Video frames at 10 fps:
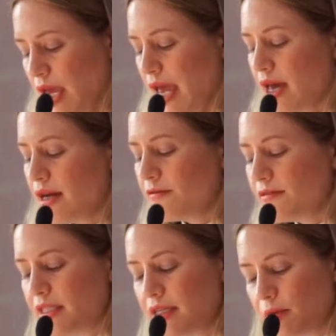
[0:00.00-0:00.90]
and
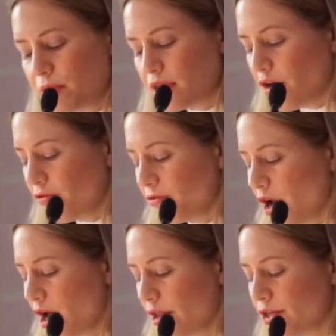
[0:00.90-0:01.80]
of deep
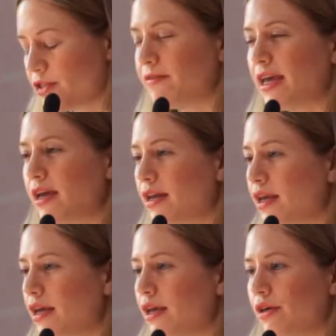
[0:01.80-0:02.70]
self-knowledge of
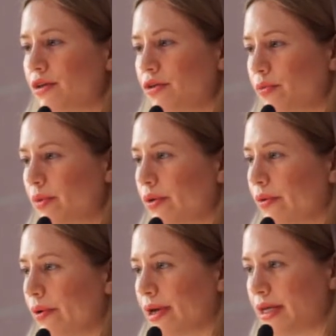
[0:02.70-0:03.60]
any human
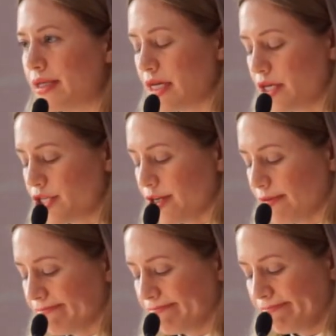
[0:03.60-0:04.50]

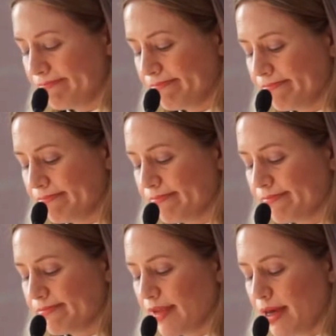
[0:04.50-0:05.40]
organization,
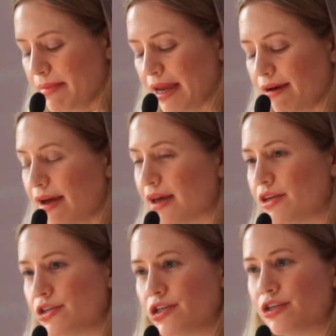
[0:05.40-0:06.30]
a
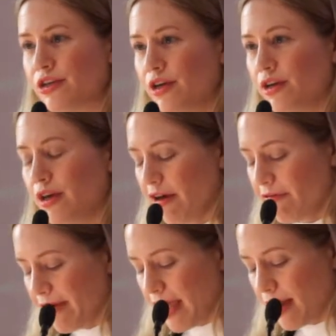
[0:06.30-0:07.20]
marriage, a
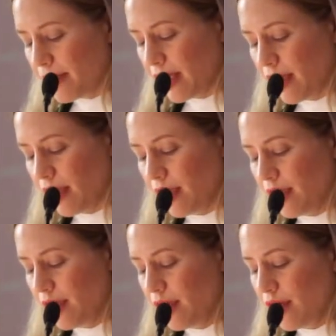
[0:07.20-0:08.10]
family,
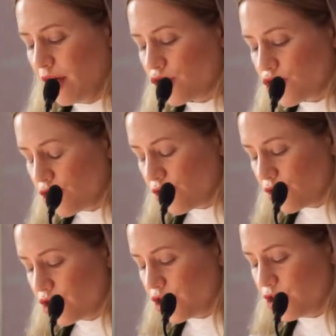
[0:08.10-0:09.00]
a
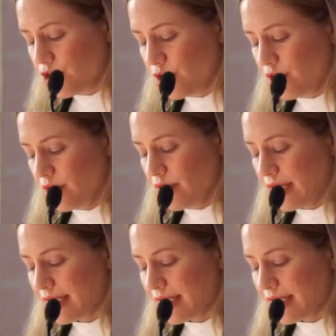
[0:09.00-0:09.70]
church, a